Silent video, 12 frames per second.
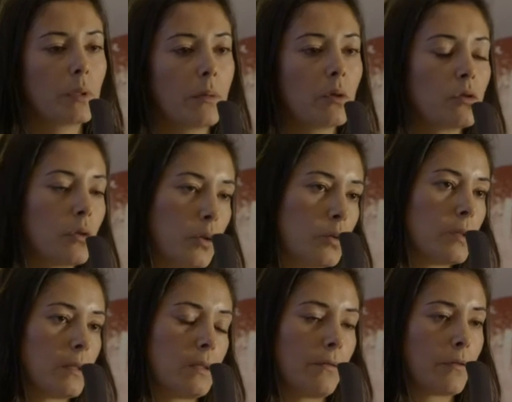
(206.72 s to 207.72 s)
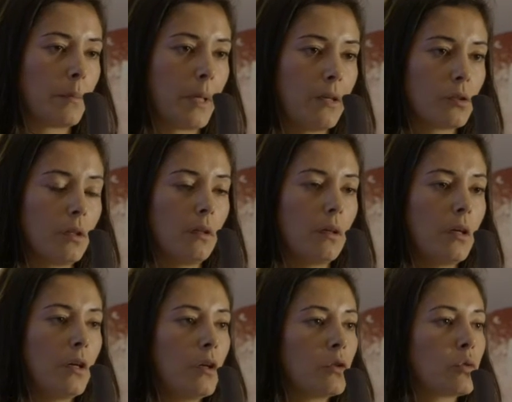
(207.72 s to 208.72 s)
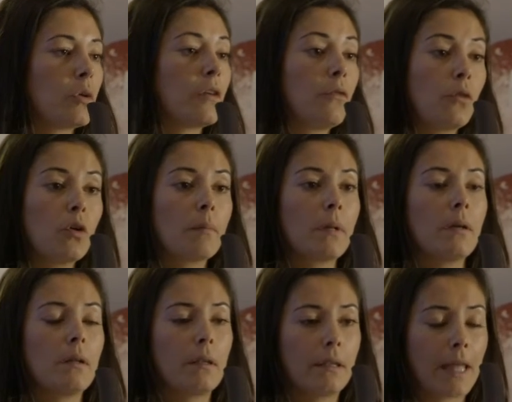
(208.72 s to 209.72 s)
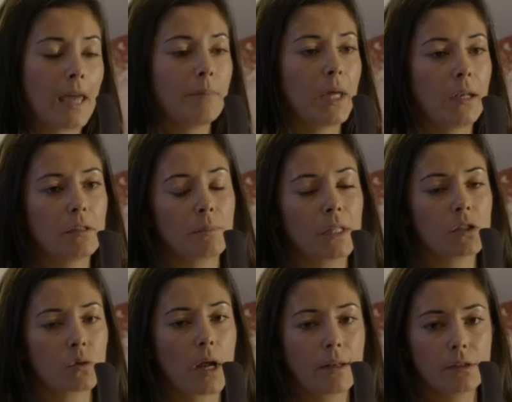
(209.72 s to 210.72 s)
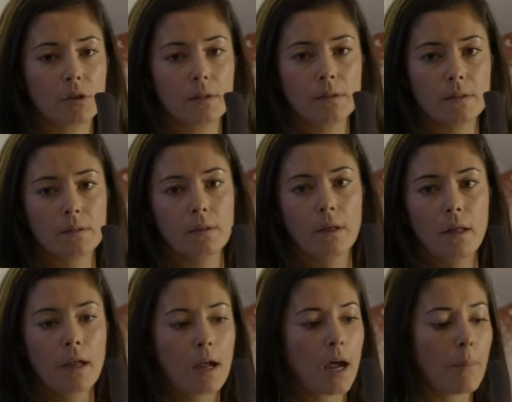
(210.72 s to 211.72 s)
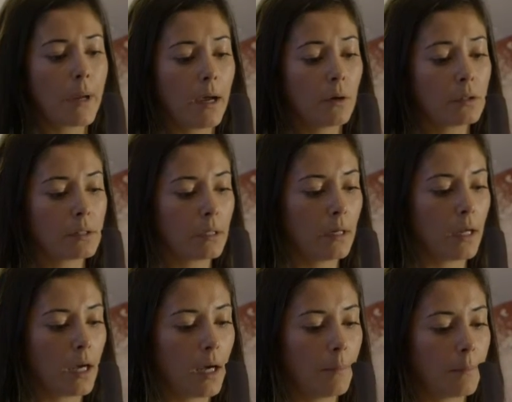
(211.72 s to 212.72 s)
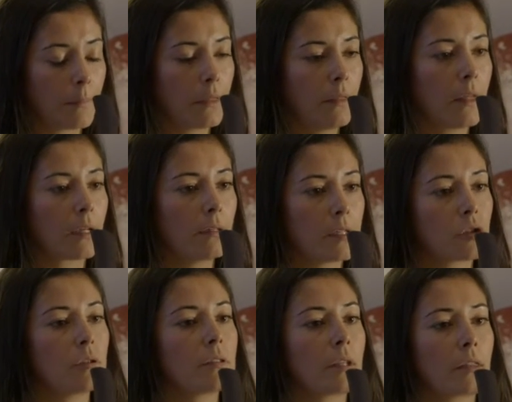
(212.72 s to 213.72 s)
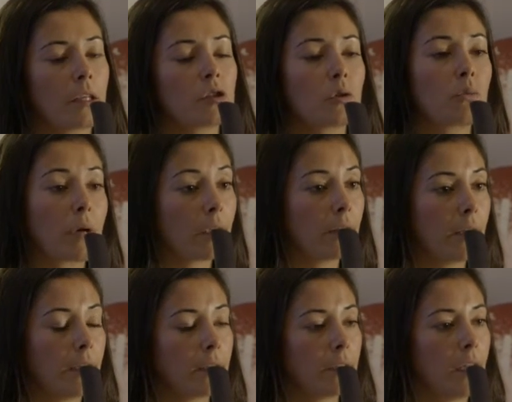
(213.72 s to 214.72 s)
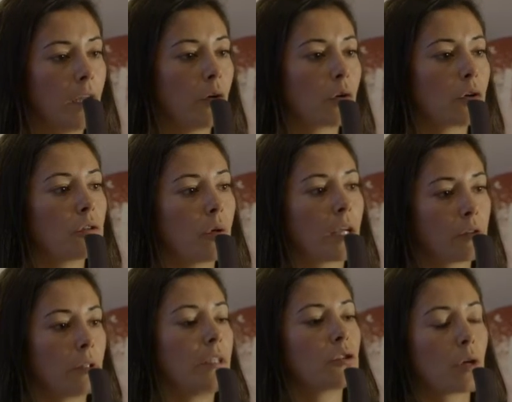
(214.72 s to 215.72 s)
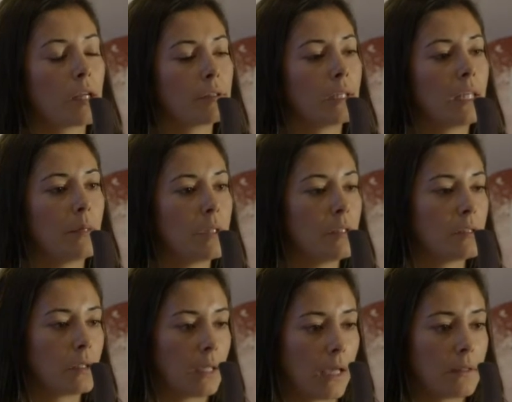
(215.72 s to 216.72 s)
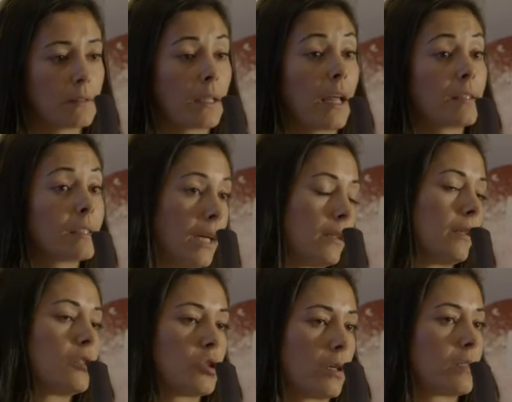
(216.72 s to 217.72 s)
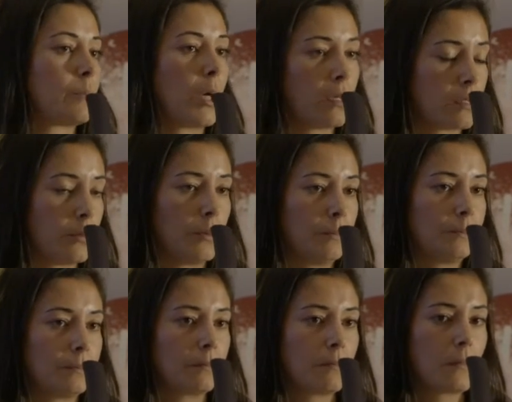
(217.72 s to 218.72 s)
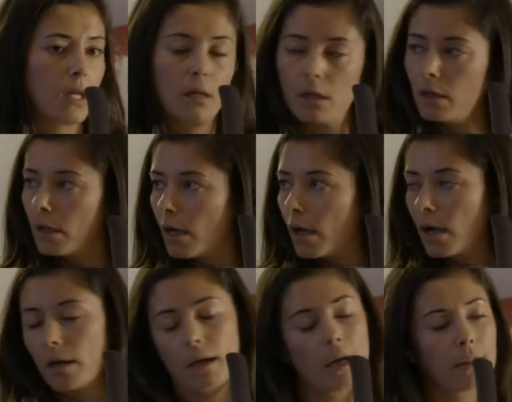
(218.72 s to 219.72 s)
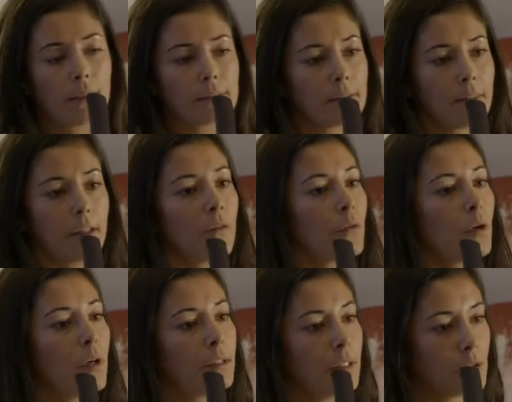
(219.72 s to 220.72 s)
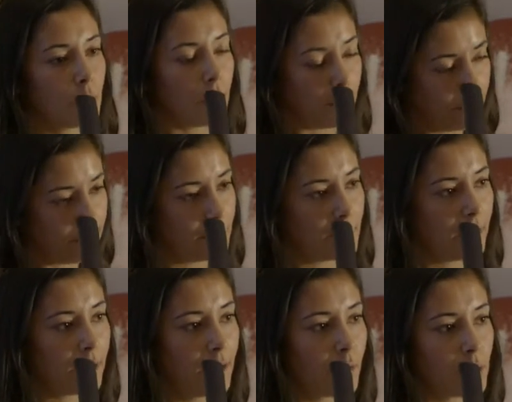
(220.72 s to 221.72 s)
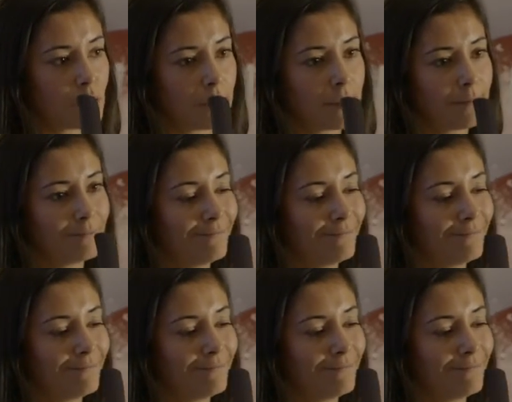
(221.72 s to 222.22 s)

to be able to use this information to inform land management strategists about the conditions that they should regulate in order to actually try to keep these gates as tightly shut as possible. I'd like to thank you for your attention and take any questions.